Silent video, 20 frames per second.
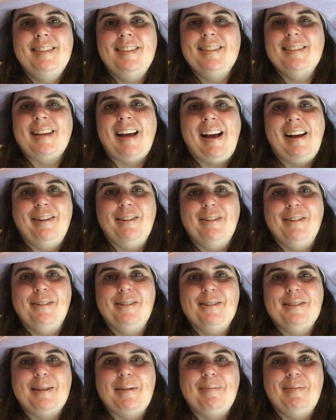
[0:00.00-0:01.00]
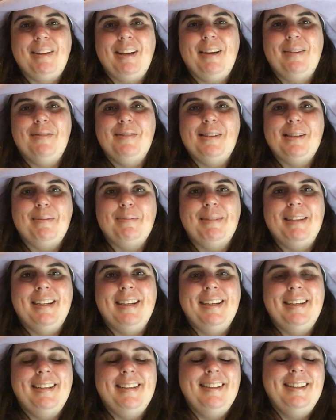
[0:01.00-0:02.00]
designer or something of some
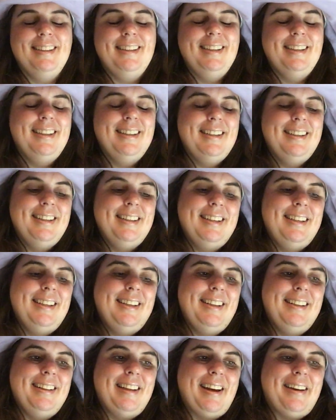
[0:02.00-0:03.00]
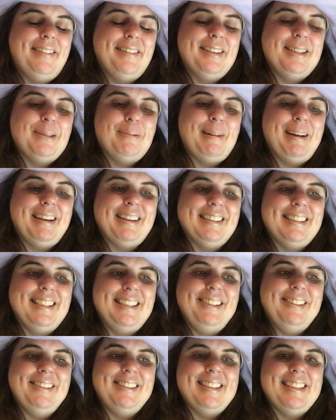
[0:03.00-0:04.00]
kind in that respect to
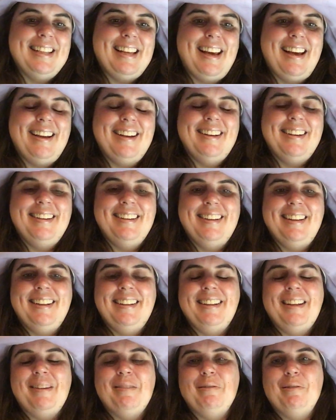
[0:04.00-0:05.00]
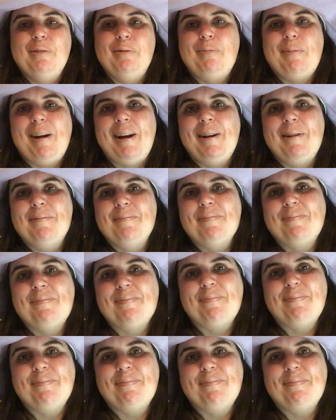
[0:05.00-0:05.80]
use that that love of mine.